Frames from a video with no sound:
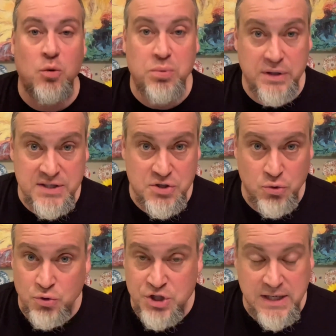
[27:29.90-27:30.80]
please
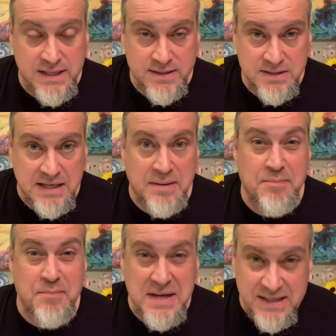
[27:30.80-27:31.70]
do she has an
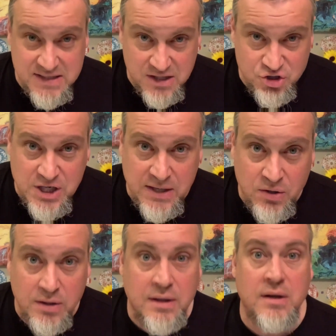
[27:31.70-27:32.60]
amazing
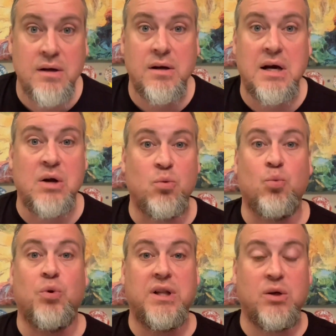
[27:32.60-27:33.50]
channel i
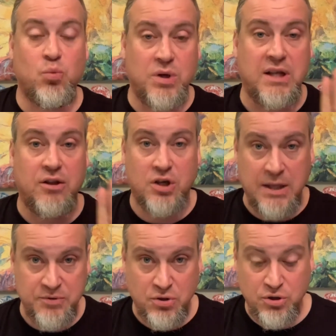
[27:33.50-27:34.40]
really really look
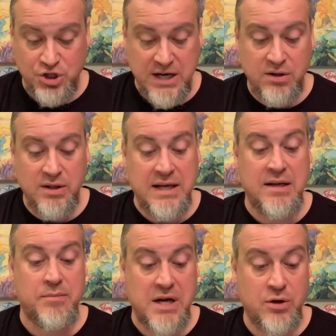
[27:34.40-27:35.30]
up to her channel and
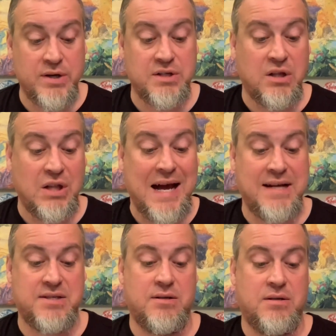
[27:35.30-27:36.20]
admire it a
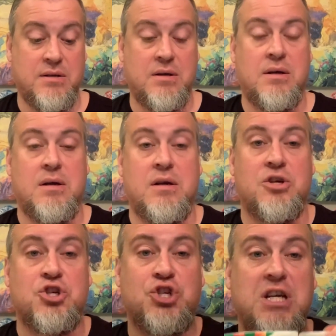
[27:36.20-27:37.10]
lot
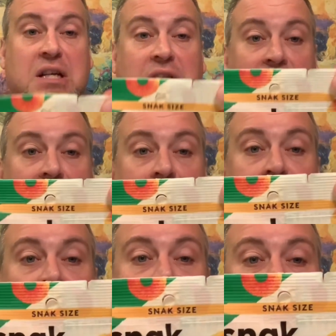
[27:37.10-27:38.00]
she
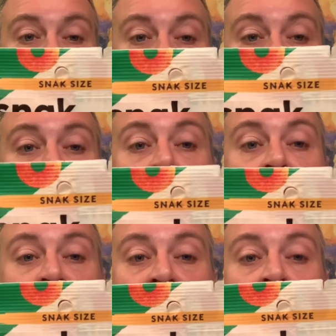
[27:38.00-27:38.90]
loves Tajín she